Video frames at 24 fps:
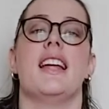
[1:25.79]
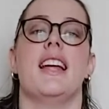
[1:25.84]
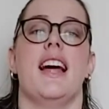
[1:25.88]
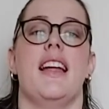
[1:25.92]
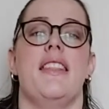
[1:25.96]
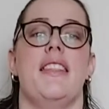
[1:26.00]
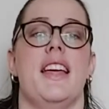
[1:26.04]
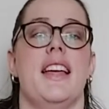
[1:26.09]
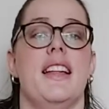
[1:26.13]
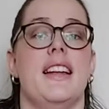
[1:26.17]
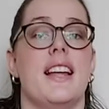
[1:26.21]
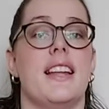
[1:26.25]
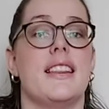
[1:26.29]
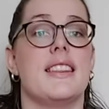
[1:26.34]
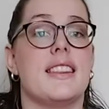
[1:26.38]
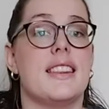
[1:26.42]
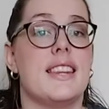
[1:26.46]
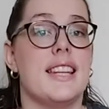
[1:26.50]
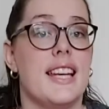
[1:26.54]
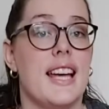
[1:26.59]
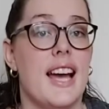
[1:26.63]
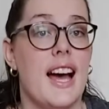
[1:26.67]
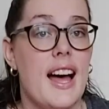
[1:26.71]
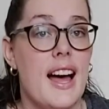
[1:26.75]
And then
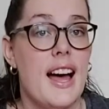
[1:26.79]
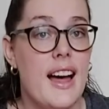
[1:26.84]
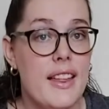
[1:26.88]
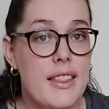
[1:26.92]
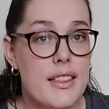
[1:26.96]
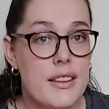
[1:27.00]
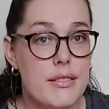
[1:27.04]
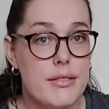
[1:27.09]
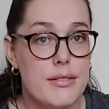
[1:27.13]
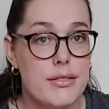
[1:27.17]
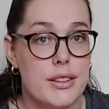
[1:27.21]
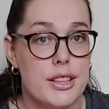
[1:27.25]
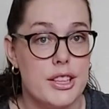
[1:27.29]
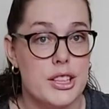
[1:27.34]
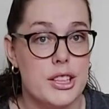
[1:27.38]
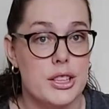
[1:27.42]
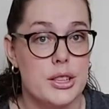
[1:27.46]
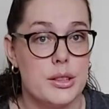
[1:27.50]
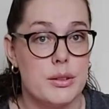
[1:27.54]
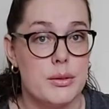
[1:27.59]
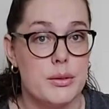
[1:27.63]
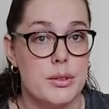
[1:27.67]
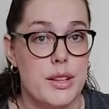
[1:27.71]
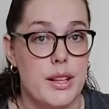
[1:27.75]
the other
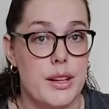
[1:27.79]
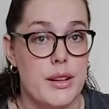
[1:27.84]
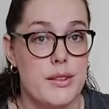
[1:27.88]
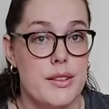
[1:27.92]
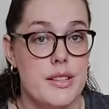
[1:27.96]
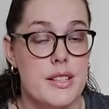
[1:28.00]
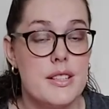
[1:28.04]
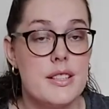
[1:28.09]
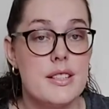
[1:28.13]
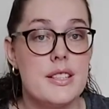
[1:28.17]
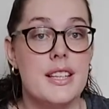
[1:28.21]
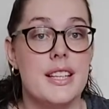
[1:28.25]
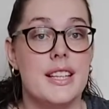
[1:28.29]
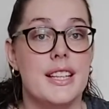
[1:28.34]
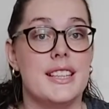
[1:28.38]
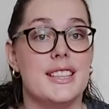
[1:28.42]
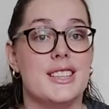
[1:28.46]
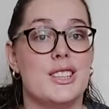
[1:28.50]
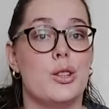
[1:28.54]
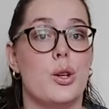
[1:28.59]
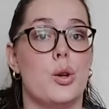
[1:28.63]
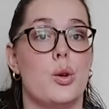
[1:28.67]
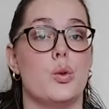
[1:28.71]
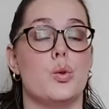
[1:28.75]
friction there is
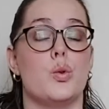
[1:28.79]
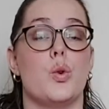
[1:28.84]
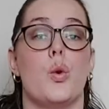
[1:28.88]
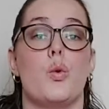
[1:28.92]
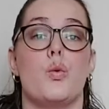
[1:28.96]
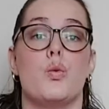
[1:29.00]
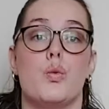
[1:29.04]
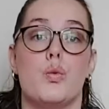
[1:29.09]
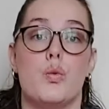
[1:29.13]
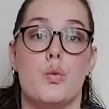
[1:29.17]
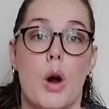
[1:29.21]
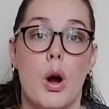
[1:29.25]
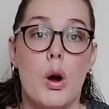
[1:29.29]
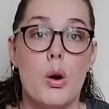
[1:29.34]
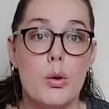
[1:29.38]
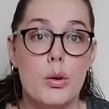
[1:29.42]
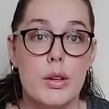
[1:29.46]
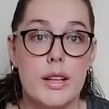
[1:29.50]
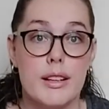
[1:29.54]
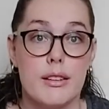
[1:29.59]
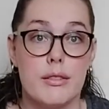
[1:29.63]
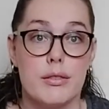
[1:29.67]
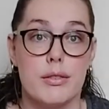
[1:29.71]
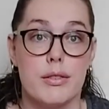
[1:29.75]
called
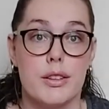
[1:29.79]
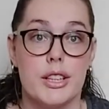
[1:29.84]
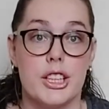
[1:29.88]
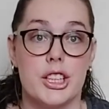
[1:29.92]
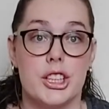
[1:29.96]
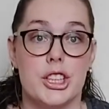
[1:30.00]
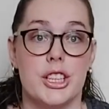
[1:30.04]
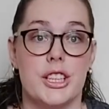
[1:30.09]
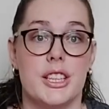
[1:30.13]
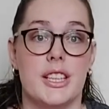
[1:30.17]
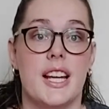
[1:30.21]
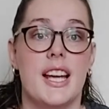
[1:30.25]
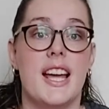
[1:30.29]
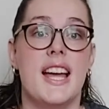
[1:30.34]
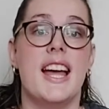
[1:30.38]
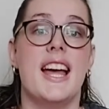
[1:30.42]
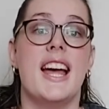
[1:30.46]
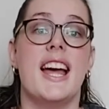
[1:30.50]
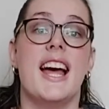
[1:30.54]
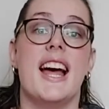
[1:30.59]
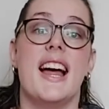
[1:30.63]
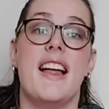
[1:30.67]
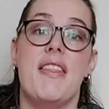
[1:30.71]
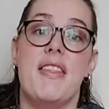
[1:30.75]
rolling friction,
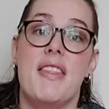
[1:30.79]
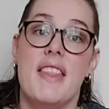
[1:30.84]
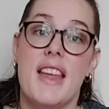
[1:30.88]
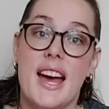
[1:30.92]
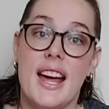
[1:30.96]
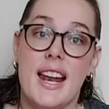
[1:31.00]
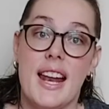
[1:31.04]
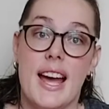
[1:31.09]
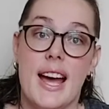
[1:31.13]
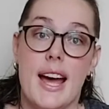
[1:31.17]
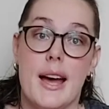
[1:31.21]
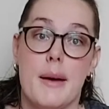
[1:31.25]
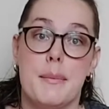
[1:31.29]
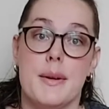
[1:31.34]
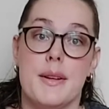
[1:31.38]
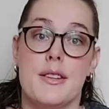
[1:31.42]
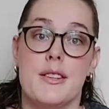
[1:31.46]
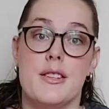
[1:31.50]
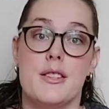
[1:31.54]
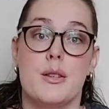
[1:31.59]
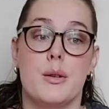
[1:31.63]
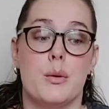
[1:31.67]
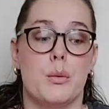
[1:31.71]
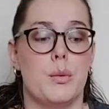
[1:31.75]
and that
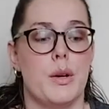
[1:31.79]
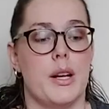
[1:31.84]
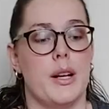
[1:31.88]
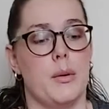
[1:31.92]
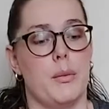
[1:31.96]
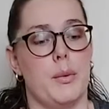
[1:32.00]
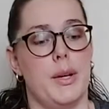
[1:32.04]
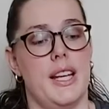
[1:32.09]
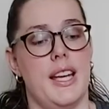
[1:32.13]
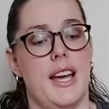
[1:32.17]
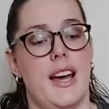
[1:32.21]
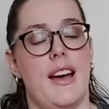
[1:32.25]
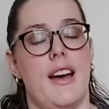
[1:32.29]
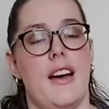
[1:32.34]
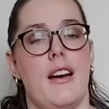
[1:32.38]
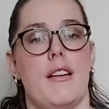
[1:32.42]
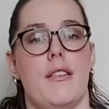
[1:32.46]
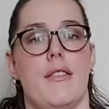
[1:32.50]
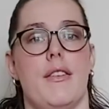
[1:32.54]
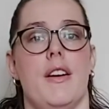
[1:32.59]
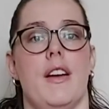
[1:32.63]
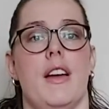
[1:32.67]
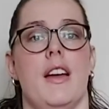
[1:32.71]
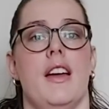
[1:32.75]
happens when we
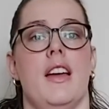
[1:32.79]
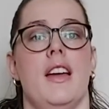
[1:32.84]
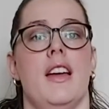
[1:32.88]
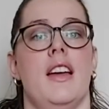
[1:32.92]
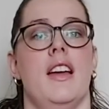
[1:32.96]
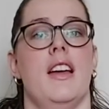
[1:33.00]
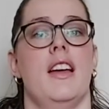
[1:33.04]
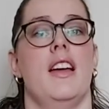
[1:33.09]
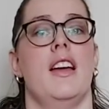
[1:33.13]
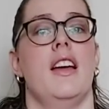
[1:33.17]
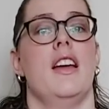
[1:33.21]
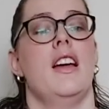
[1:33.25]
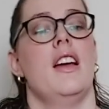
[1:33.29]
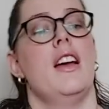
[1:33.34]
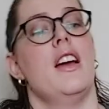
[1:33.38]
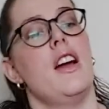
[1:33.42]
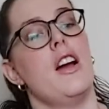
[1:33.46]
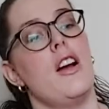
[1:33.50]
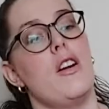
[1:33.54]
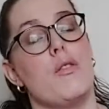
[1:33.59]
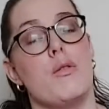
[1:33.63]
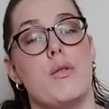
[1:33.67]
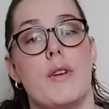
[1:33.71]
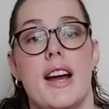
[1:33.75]
have
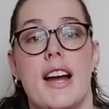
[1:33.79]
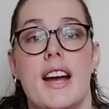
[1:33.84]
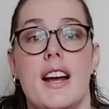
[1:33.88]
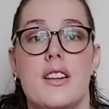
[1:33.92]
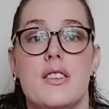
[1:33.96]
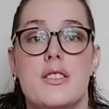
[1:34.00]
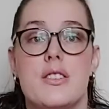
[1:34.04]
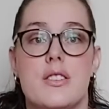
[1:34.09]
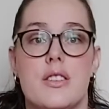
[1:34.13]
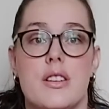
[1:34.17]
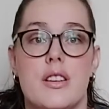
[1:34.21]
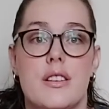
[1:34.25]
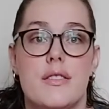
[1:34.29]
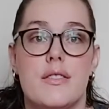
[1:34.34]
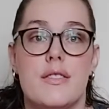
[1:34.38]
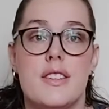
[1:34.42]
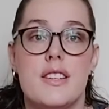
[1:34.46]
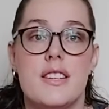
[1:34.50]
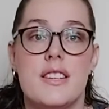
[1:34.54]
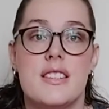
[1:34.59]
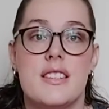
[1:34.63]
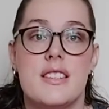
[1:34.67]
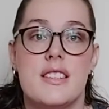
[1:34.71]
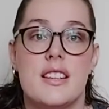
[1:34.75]
a round
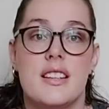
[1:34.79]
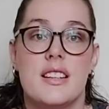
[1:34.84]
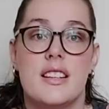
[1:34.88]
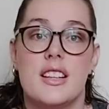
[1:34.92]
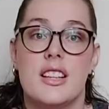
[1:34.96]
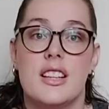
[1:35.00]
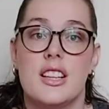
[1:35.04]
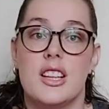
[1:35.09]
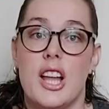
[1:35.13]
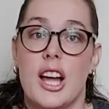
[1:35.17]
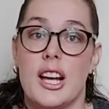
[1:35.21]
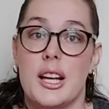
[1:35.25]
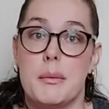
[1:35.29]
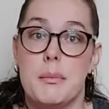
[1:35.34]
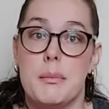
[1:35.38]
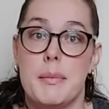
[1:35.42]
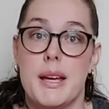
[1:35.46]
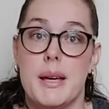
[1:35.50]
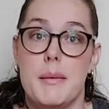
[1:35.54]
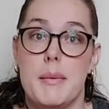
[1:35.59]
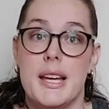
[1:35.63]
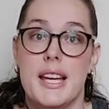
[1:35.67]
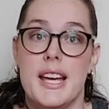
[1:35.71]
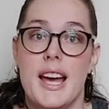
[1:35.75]
surface like
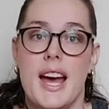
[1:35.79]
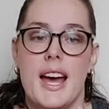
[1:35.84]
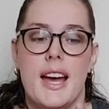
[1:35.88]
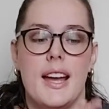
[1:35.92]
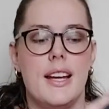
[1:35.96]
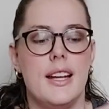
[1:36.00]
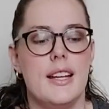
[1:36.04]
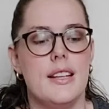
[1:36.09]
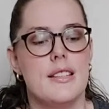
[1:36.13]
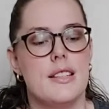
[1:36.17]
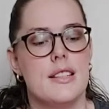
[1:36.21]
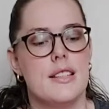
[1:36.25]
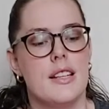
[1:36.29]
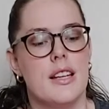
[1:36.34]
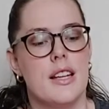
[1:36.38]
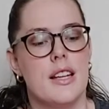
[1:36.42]
BB-8